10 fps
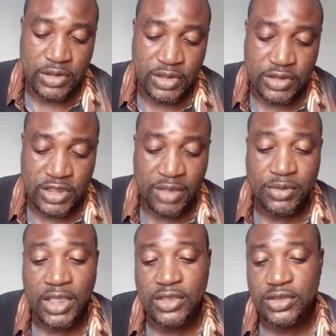6
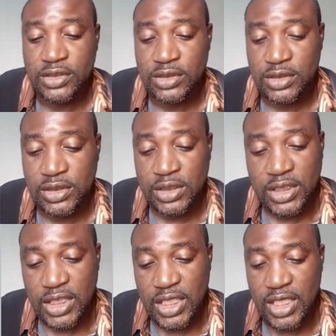chapters.
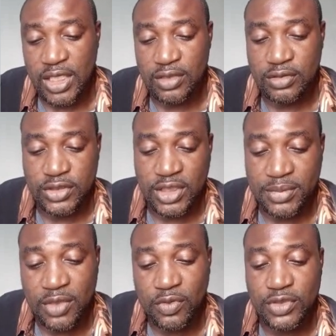In the
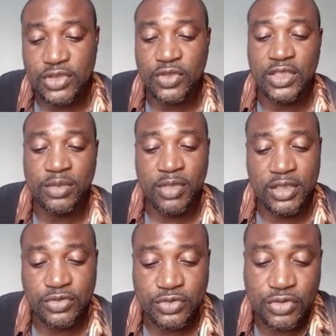chapter 1 is talking
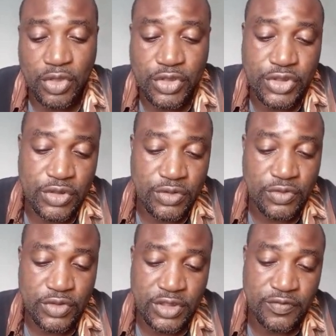about introduction
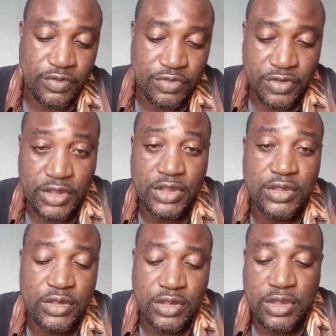to Civil
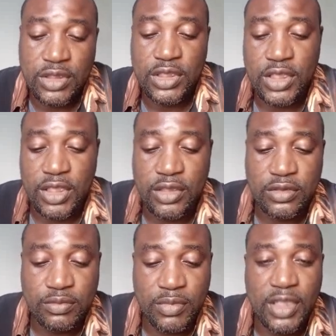3D
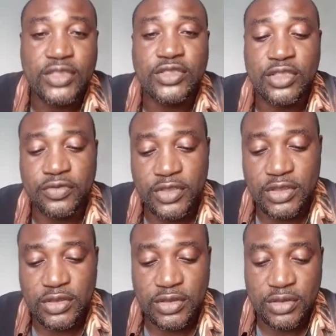and
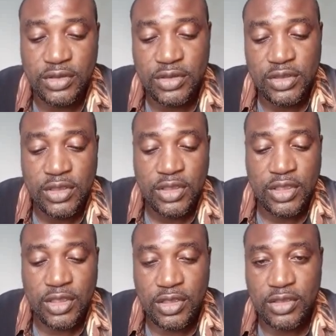mastering
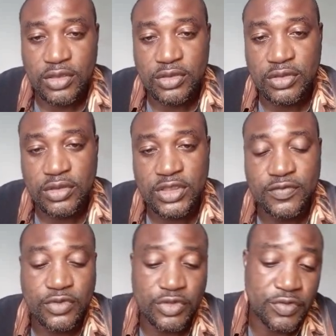
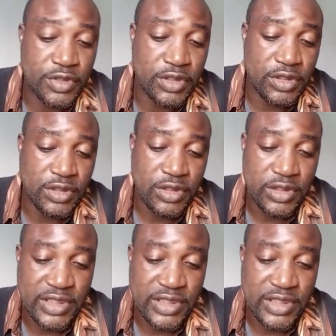Civil 3D